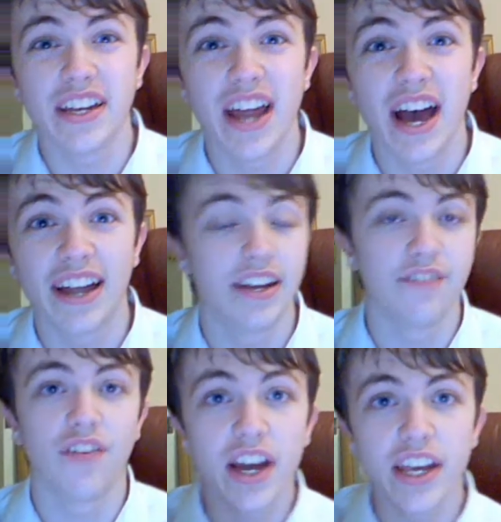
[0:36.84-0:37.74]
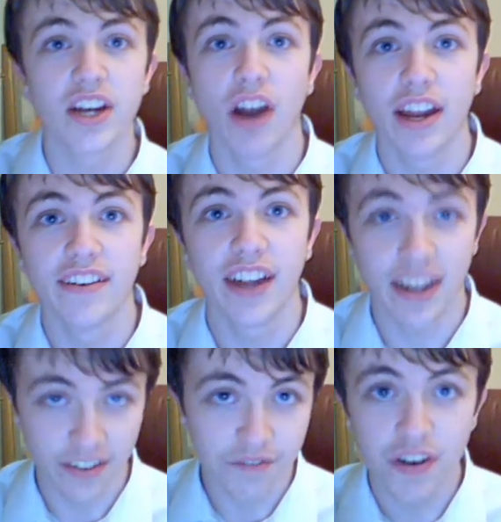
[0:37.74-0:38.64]
Nan, invite your granddad,
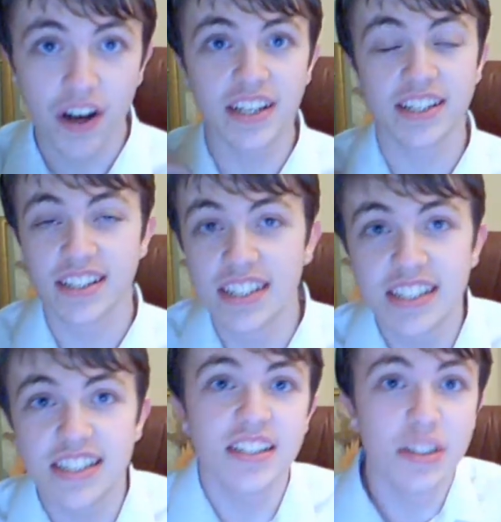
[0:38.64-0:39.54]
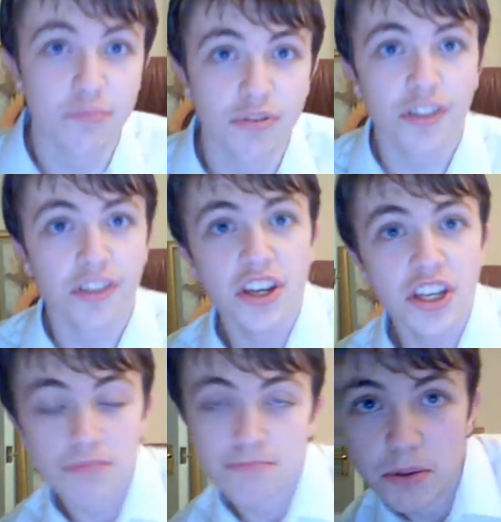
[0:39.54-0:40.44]
invite your sister, your brother,
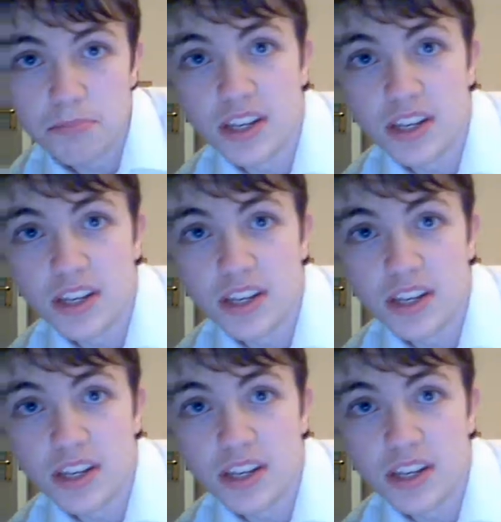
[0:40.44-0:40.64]
your mum,